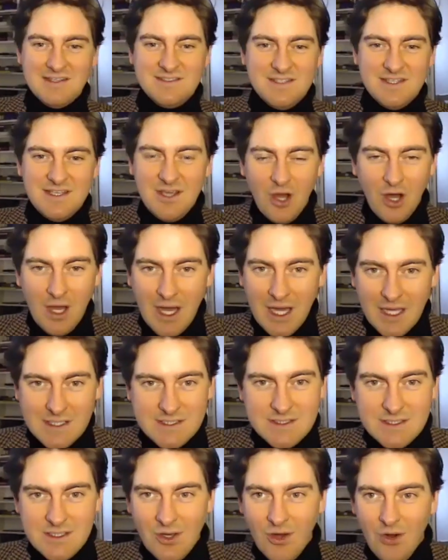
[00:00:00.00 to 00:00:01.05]
I see, I
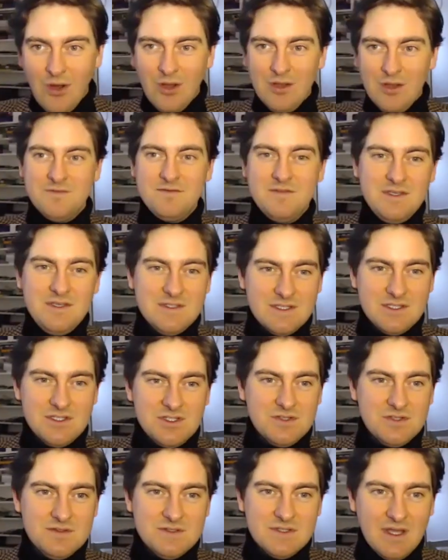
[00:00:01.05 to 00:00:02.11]
see, all of these
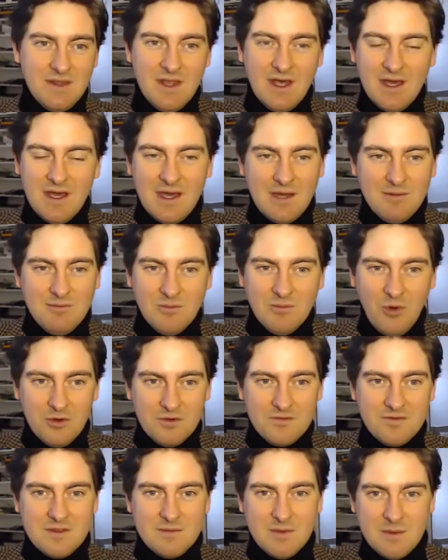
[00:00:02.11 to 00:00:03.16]
issues, and I, I, more
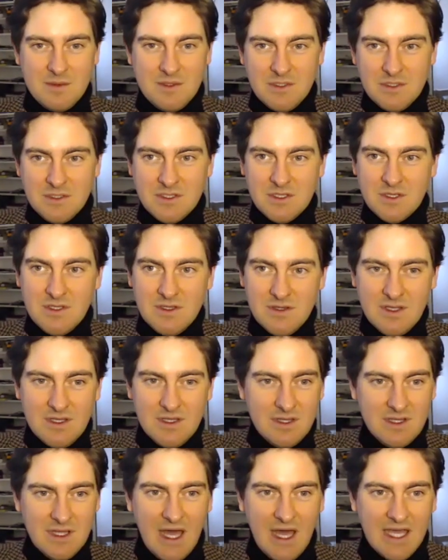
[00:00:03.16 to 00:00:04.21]
of them. I mean, in,
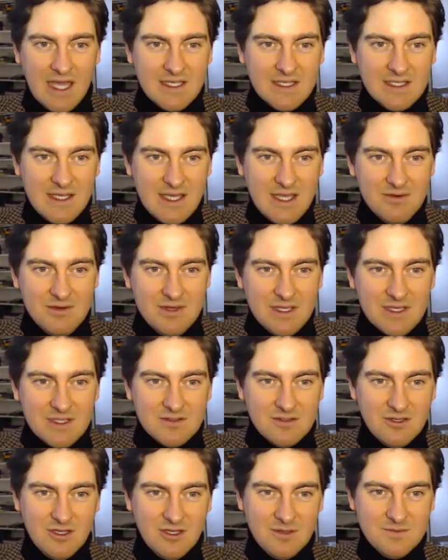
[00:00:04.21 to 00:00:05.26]
in, Heideggerian
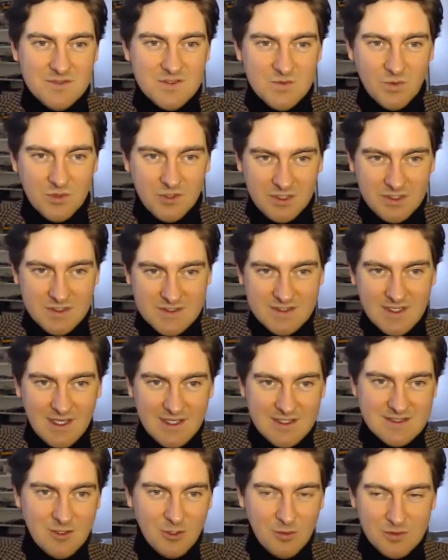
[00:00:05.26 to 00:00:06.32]
terms, one could say
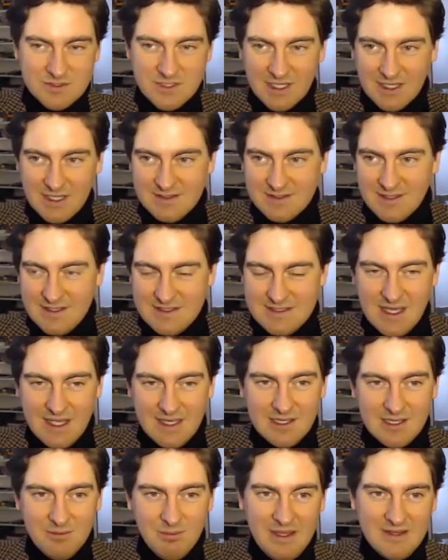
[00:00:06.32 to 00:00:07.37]
it's almost like a
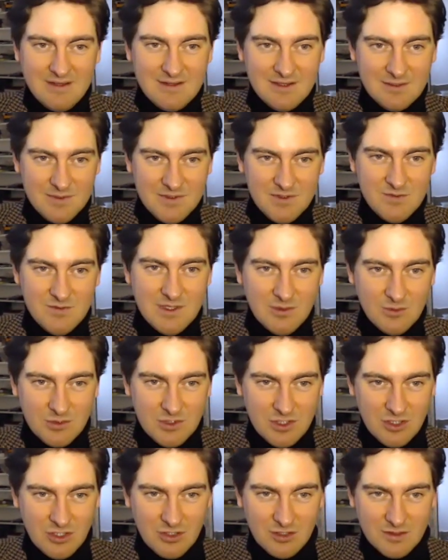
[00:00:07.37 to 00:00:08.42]
titanic battle between what he
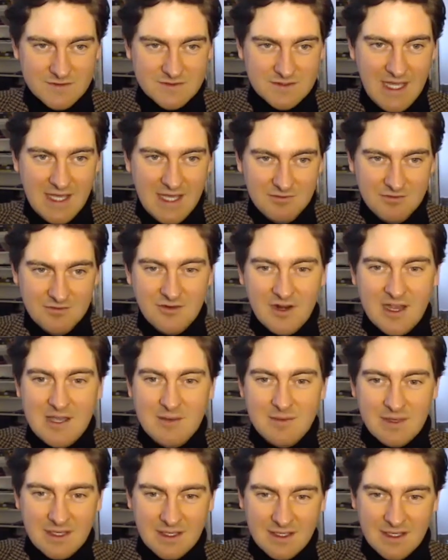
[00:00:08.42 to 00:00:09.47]
calls
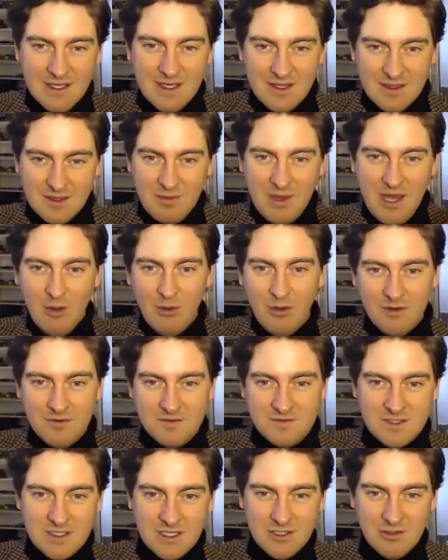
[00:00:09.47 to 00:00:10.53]
enframing, the power
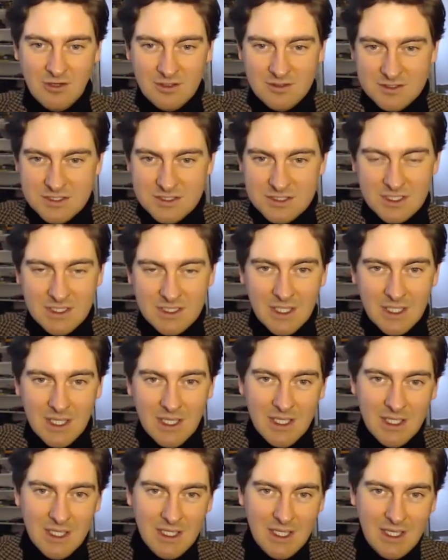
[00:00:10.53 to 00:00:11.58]
of technology,
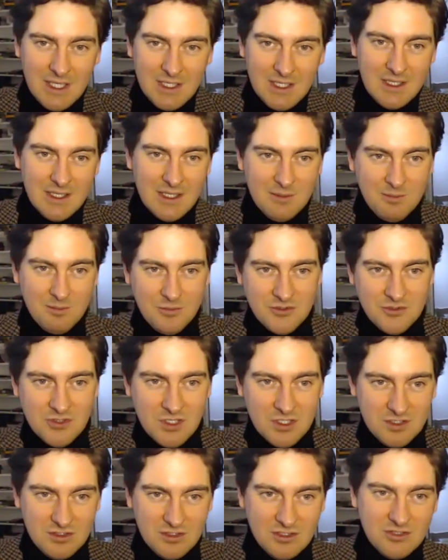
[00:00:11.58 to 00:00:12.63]
and
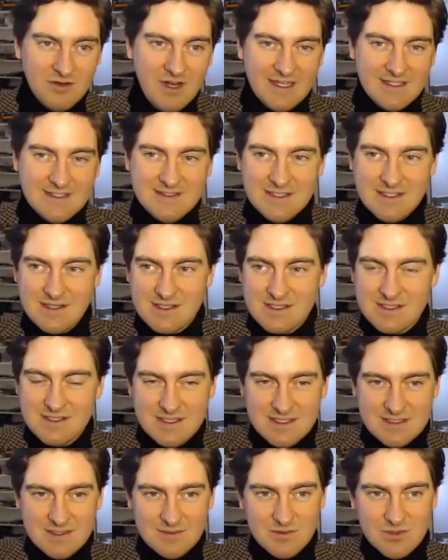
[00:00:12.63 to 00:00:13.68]
certain cracks in the
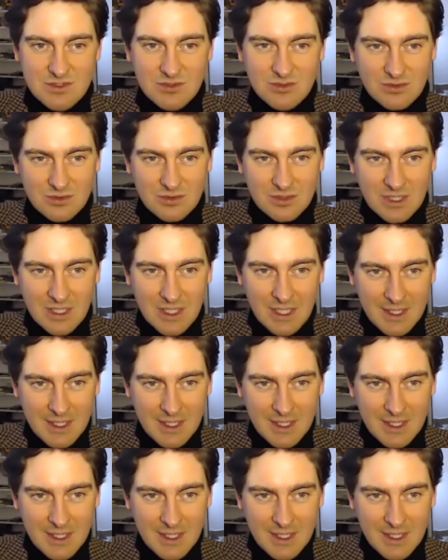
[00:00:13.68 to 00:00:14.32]
system too.